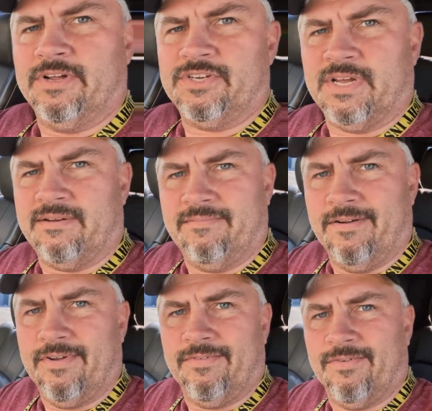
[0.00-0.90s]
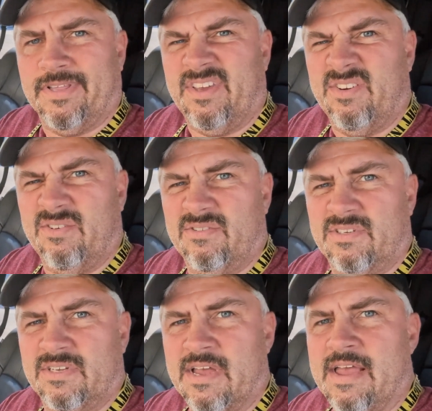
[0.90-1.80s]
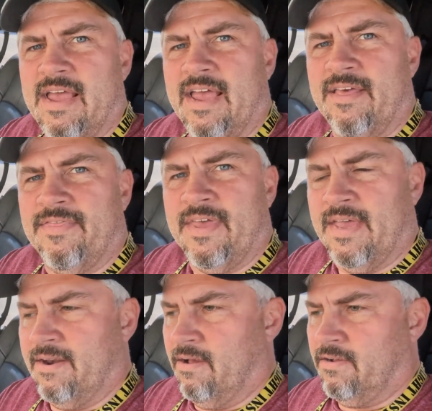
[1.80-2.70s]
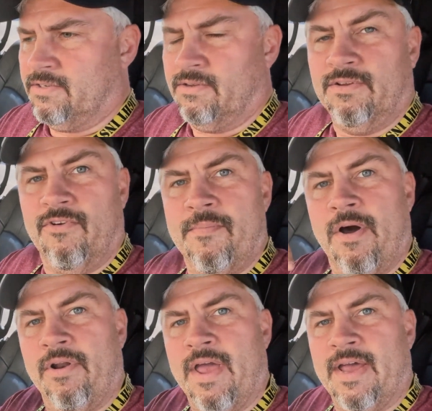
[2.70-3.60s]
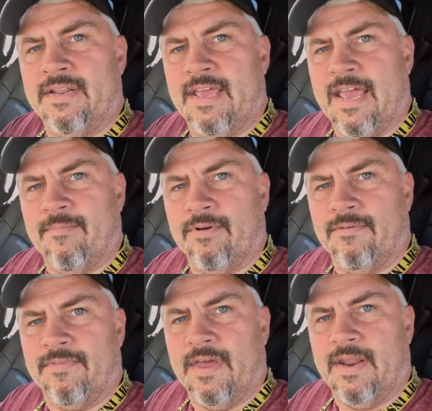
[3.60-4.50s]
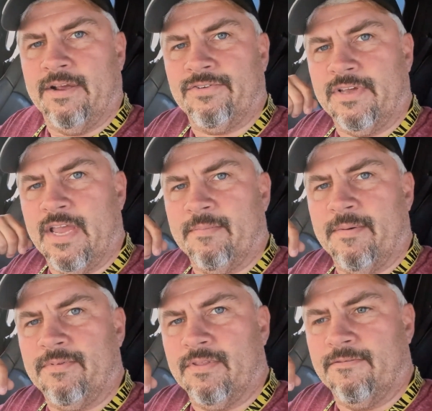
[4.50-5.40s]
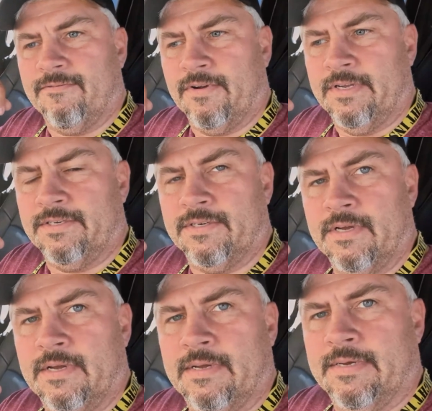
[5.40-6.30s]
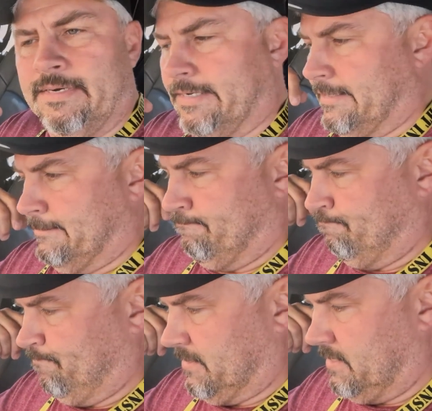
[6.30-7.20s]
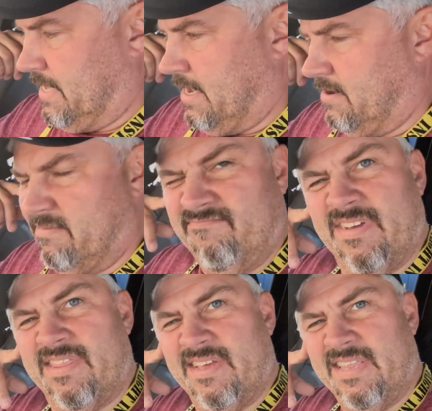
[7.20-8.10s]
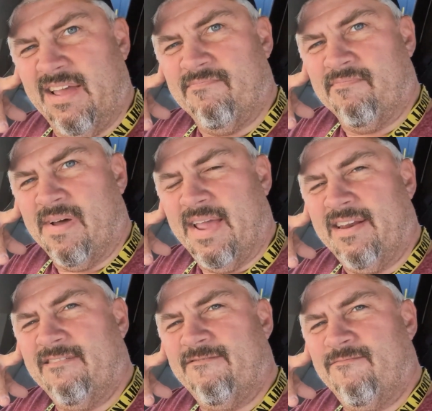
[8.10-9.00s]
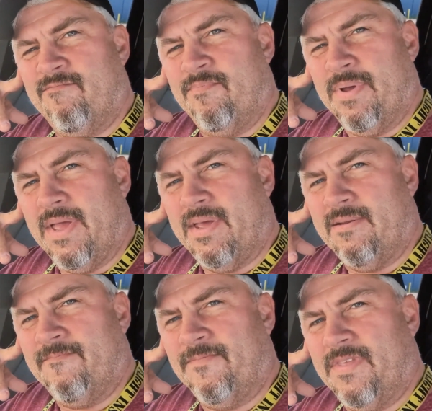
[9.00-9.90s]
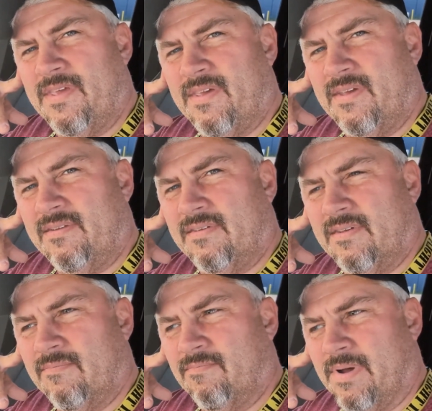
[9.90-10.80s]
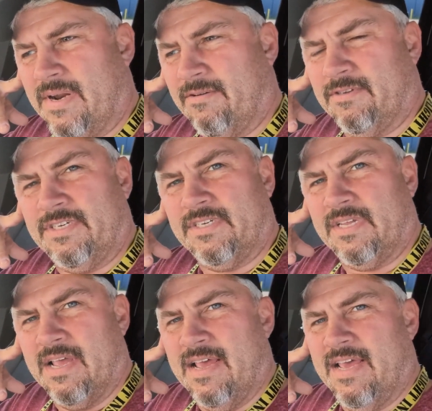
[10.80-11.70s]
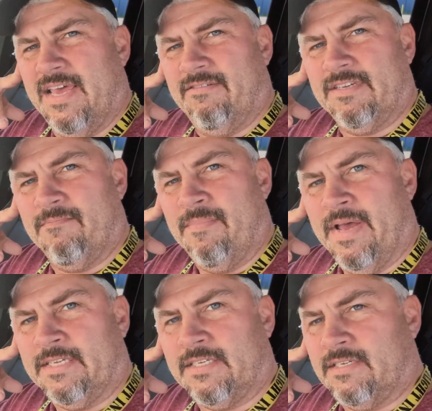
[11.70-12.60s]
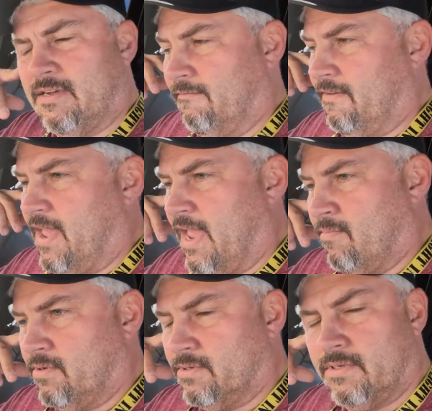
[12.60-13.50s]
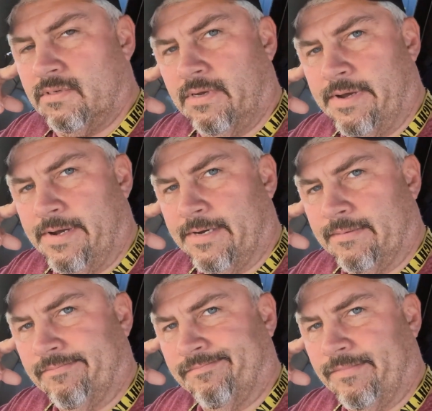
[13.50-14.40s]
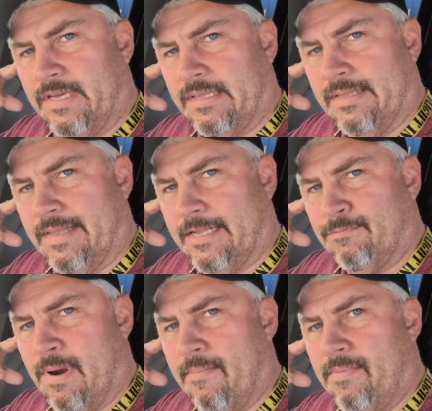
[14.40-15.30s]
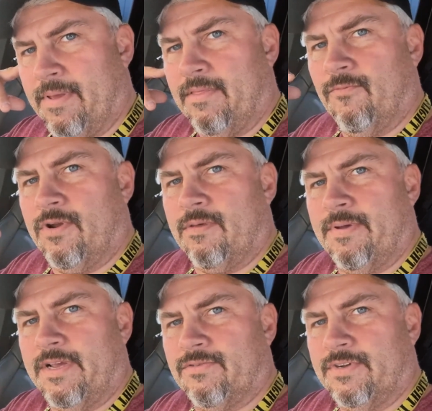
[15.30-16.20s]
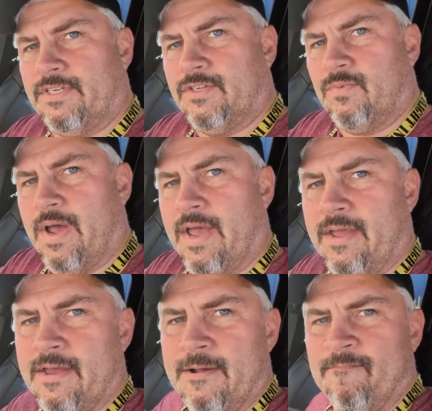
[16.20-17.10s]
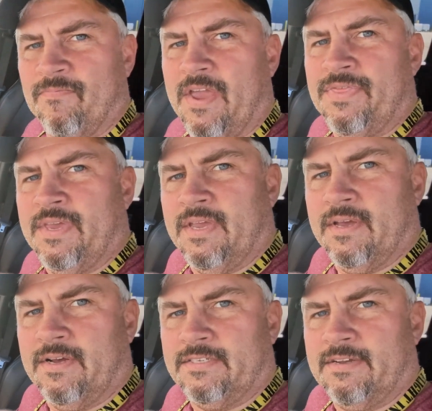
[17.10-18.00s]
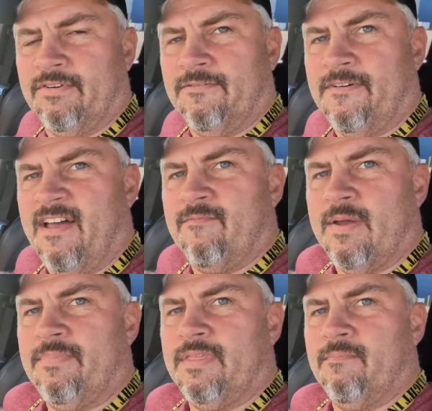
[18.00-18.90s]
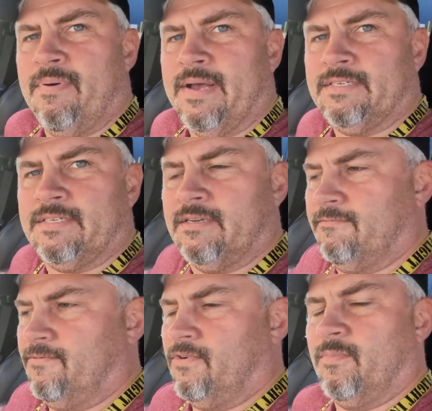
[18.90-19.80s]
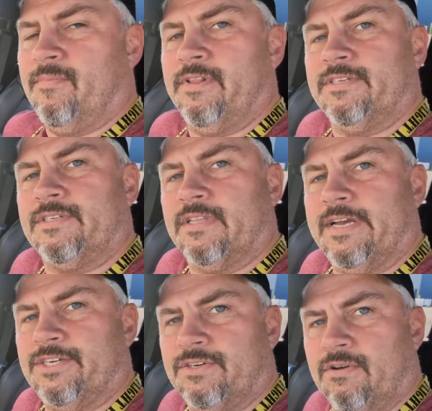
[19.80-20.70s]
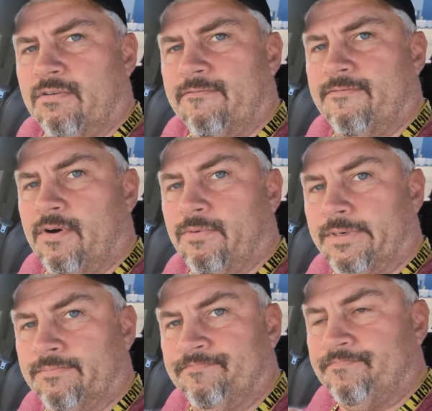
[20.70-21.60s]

which I'd never even really used, and then also the remote head cable that actually came up to the front. That I think that might have been it, but it was a mess of cables, and that's probably one of the biggest reasons why I think 705 might be the best for mobile installation going forward.